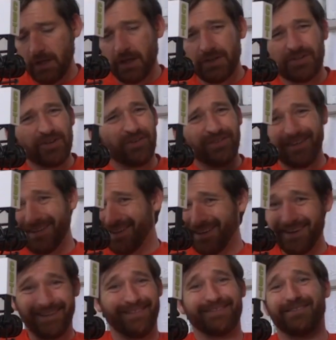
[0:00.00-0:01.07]
So,
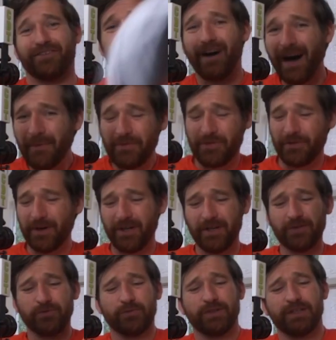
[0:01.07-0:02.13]
I'm
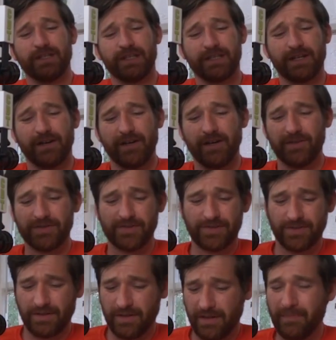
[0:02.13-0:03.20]
thrilled when Nick
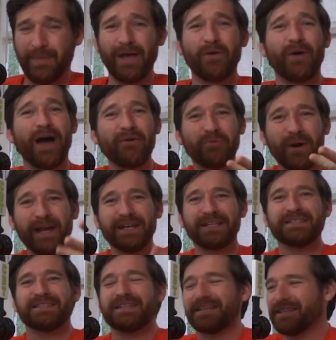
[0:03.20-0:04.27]
Kyrgios, and by the way, I ran
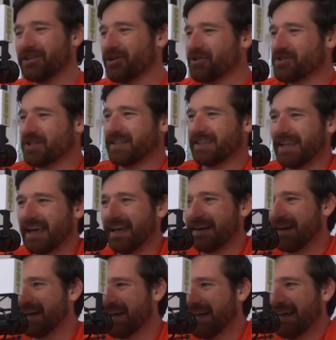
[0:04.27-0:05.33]
into Nick Kyrgios in
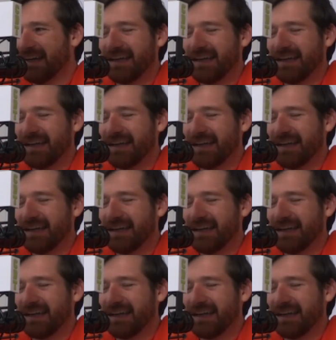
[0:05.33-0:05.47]
Atlanta.